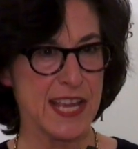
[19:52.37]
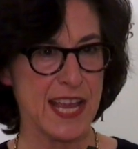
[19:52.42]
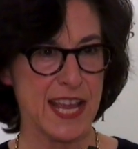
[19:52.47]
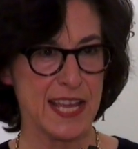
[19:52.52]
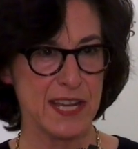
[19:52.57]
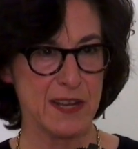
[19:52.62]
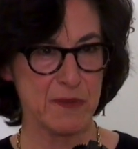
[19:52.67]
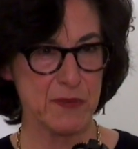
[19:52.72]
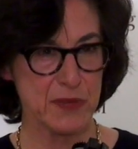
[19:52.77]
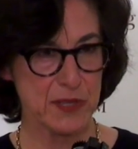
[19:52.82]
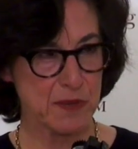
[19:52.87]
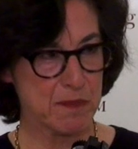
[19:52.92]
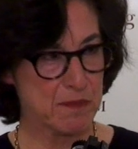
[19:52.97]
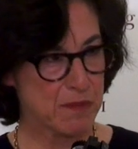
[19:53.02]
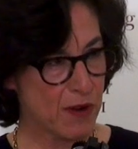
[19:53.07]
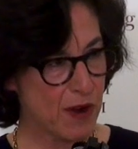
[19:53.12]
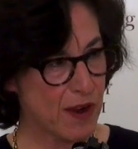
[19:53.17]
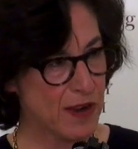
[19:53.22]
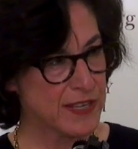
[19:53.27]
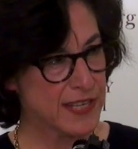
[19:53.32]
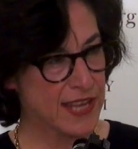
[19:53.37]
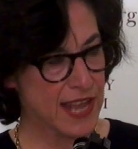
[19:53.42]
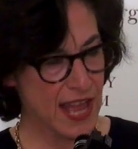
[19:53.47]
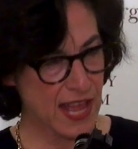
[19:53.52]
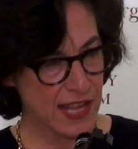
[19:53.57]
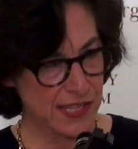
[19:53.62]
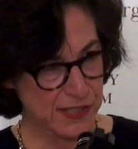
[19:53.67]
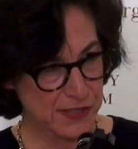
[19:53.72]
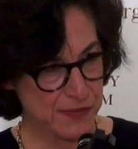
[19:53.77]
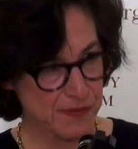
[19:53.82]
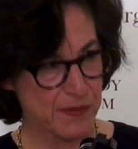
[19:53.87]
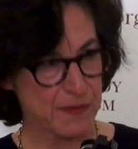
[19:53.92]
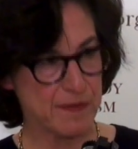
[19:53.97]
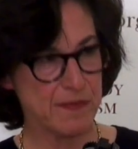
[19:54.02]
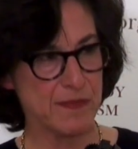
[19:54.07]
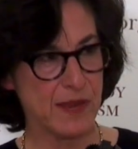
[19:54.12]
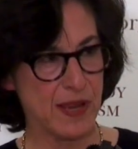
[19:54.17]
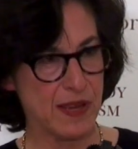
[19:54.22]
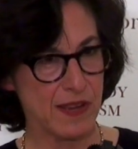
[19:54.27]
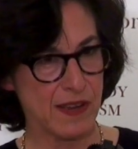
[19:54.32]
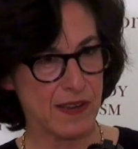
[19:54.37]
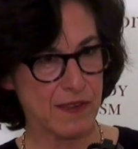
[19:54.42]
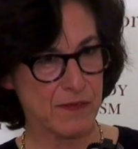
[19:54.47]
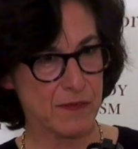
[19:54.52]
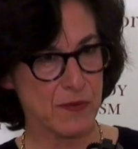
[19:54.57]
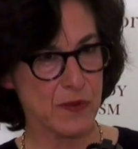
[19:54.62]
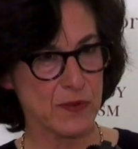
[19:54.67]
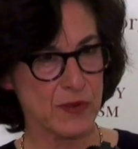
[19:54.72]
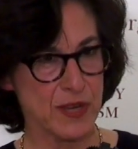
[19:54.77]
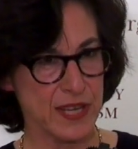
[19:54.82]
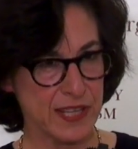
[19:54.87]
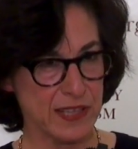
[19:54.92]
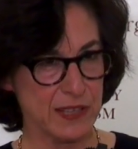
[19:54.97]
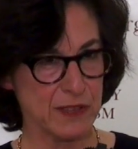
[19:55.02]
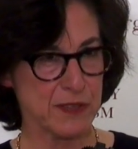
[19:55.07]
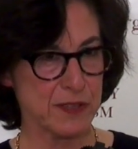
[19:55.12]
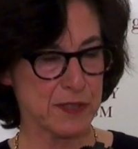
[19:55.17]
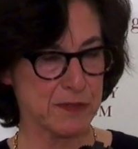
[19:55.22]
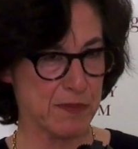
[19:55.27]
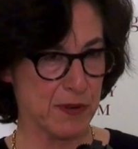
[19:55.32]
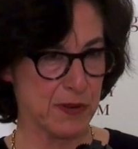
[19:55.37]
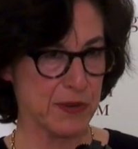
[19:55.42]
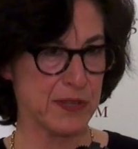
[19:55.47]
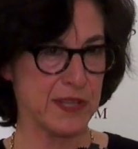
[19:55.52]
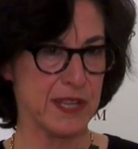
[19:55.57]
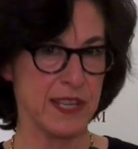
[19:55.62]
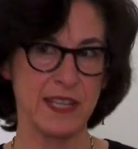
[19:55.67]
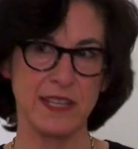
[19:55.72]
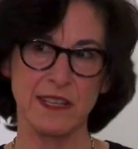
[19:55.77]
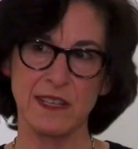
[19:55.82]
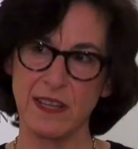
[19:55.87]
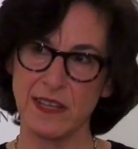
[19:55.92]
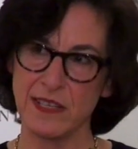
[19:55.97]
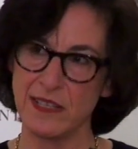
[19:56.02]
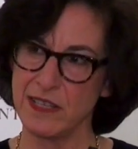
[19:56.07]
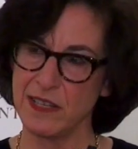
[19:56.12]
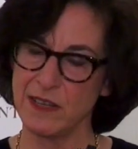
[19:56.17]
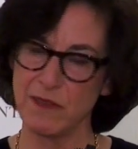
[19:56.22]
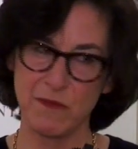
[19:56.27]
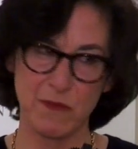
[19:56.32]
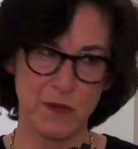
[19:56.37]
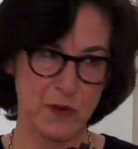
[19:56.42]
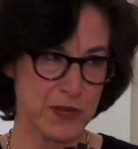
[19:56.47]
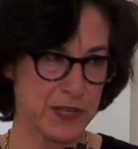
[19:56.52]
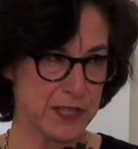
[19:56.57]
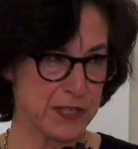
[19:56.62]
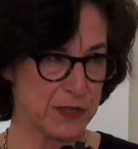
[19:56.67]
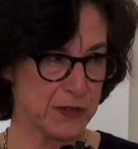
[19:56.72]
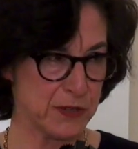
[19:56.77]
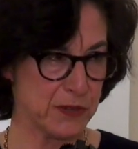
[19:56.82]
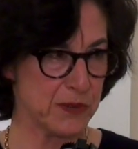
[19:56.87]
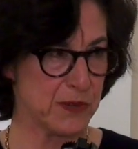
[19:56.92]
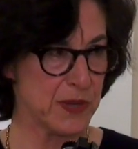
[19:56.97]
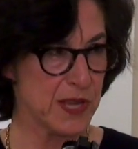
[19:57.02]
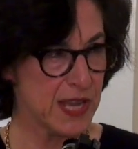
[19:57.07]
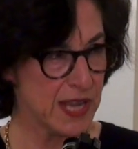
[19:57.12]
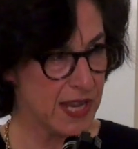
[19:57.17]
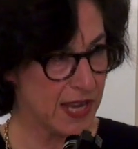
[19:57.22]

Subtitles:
and it was a broadcast from for Hitler's birthday in 1942.